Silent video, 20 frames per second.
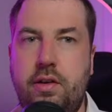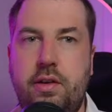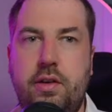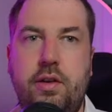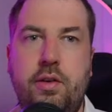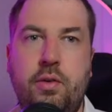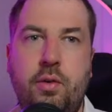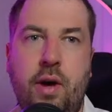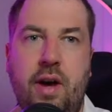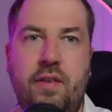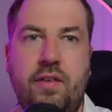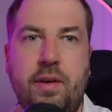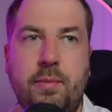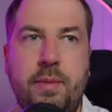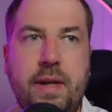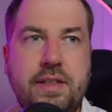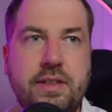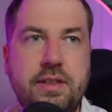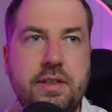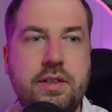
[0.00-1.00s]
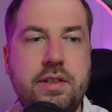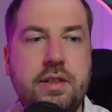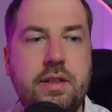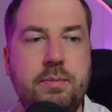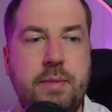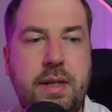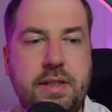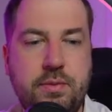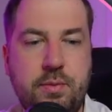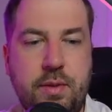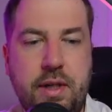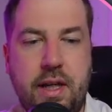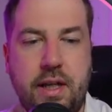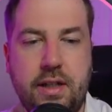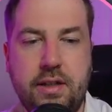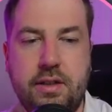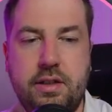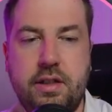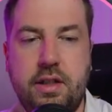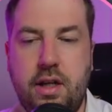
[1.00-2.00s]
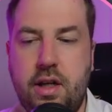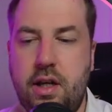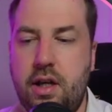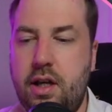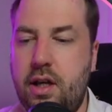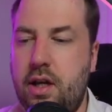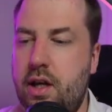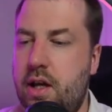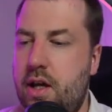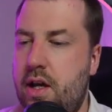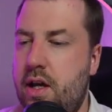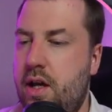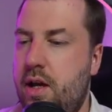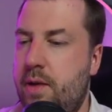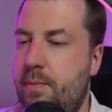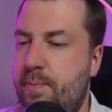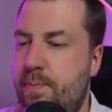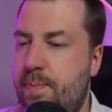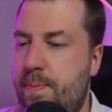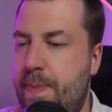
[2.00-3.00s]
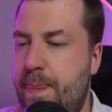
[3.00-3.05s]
all having a pleasant weekend. Welcome